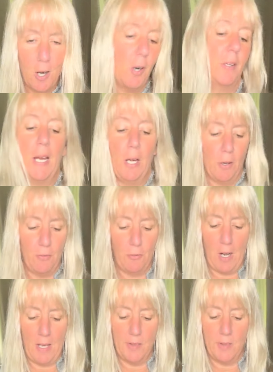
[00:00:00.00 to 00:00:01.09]
are our carrot
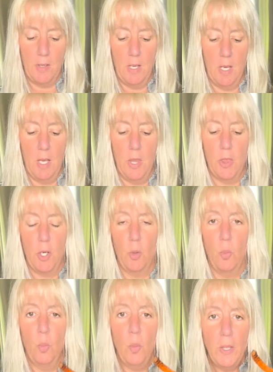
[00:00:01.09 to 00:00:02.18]
fries. They're
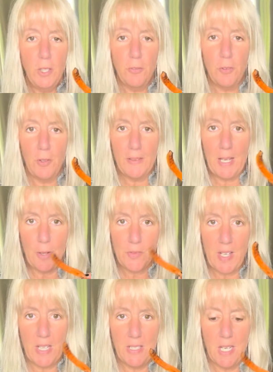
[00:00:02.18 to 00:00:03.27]
wonderful on the
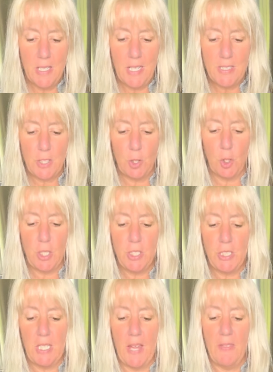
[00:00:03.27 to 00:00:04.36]
outside, nice and
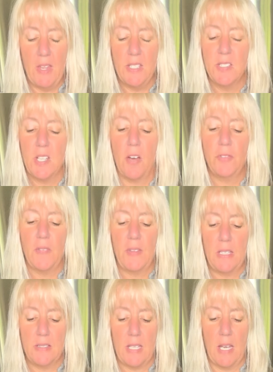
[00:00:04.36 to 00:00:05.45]
crunchy, and then soft on the
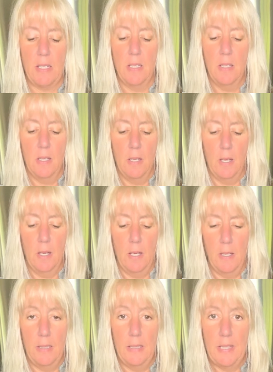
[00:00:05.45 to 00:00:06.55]
inside.
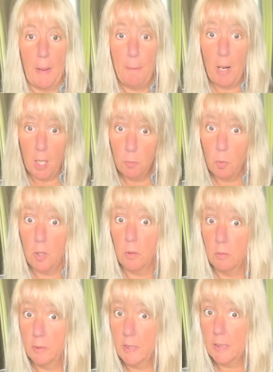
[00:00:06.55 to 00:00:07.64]
That parboil
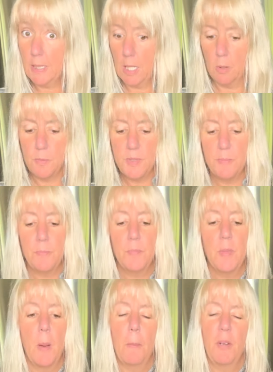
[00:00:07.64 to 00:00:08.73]
really helps.
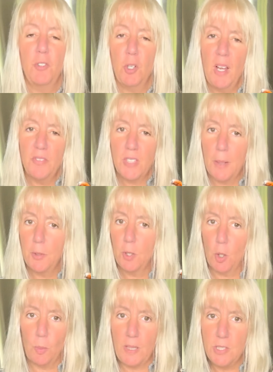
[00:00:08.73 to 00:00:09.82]
If you don't have time, you can
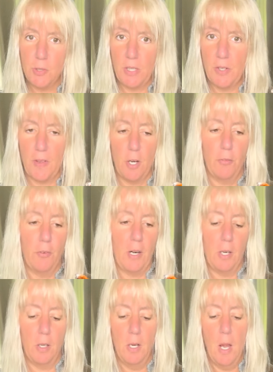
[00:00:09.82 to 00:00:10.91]
go right straight to the air
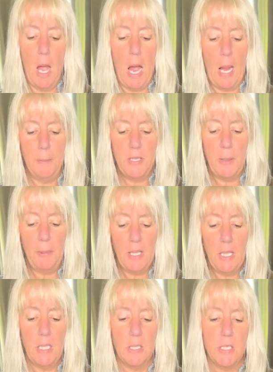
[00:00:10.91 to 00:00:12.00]
fryer. I'm dipping
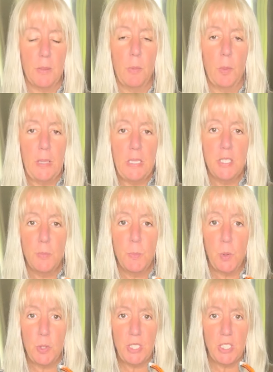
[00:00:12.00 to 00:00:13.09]
it in some Marie's
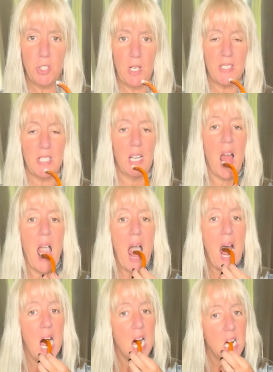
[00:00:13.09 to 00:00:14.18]
blue cheese dressing.
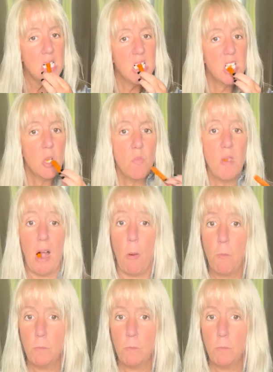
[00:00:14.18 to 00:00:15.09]
Now,